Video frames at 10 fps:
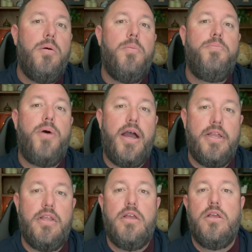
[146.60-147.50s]

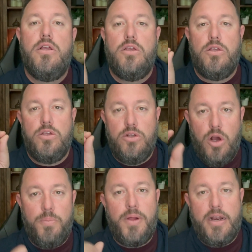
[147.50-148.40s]
but you
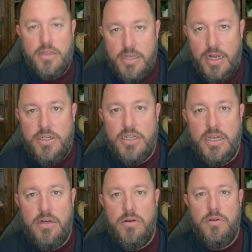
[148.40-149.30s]
don't plan on touching
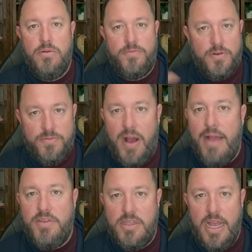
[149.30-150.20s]
it for
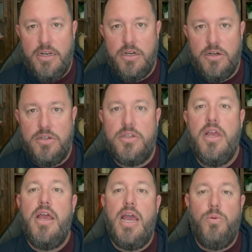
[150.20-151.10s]
5 to 10 years.
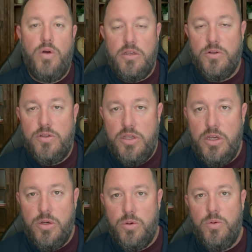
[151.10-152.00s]
And what you'll
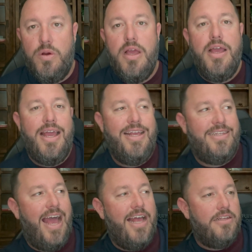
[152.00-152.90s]
do
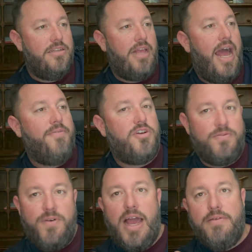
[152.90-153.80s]
is after
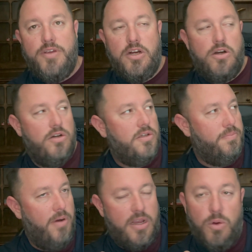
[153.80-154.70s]
5 years,
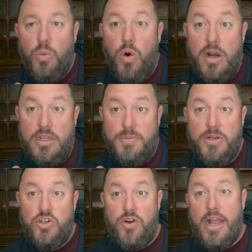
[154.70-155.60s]
bucket 1 has
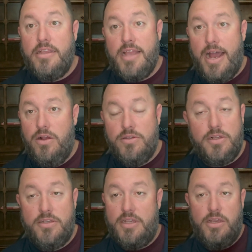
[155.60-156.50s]
been drained down.
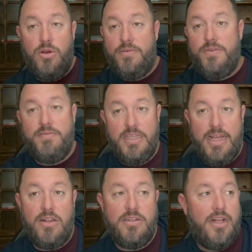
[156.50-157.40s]
So let's say you had
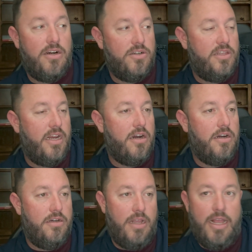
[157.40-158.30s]
$50,000 there
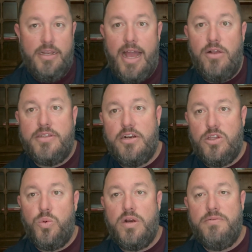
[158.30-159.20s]
and now it's down to
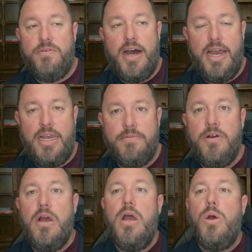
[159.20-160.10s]
25.
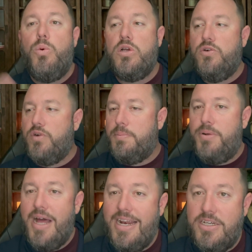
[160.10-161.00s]
Well, you
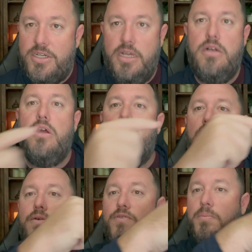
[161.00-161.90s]
replenish it
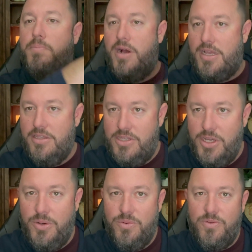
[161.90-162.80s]
from bucket
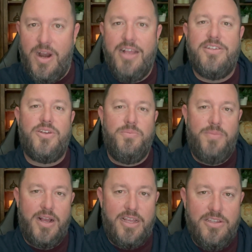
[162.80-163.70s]
2, right? So
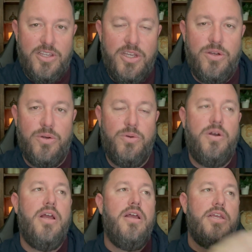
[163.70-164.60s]
bucket
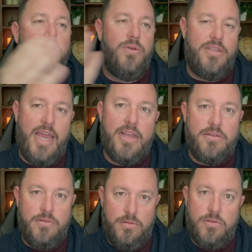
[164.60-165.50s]
2, you would take
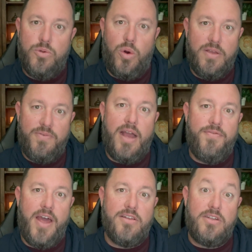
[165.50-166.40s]

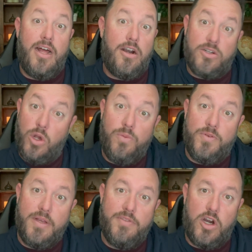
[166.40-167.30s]
$25,000,
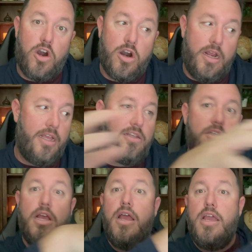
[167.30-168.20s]
hopefully of the
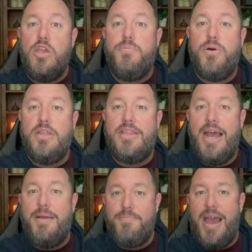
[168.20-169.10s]
earnings, you put
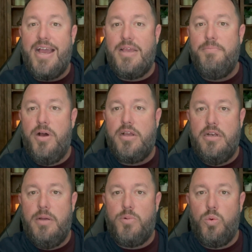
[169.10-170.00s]
that back in
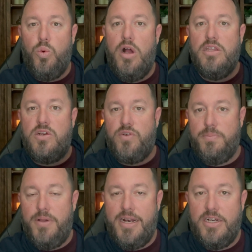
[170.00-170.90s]
bucket number 1 to
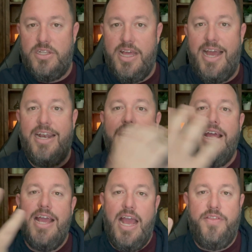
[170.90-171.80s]
replenish that,
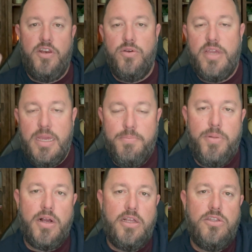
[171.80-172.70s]
and then you keep
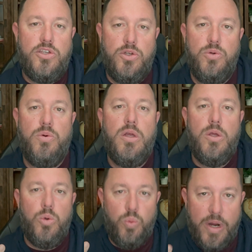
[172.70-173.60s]
bucket 2
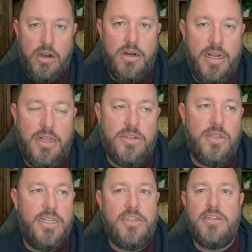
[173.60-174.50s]
where it is. So
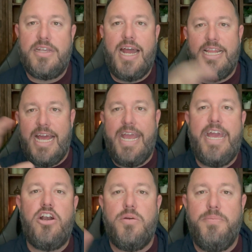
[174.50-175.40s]
this is kind of that
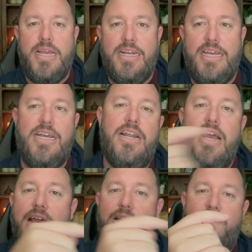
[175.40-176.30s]
intermediate
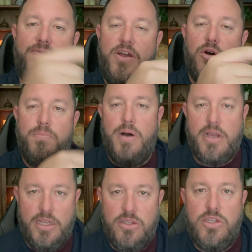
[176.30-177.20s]
fill
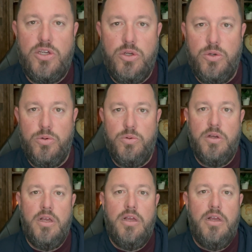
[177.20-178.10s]
bucket 2,
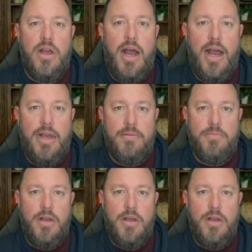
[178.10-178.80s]
or